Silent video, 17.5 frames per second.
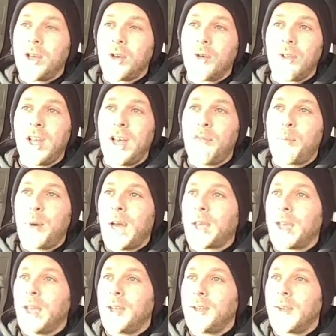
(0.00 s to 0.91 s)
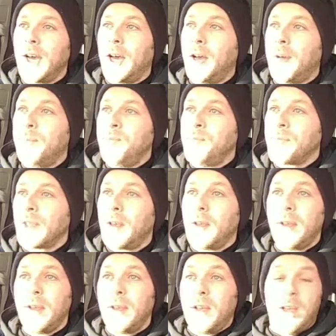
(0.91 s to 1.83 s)
left back in. And
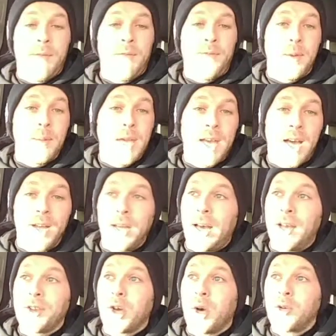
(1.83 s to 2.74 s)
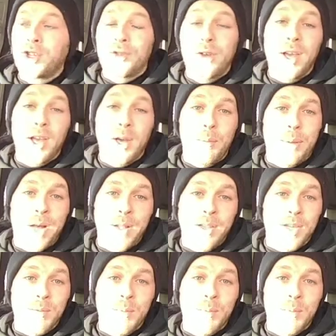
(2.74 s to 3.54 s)
for me, I'd go straight at Palace,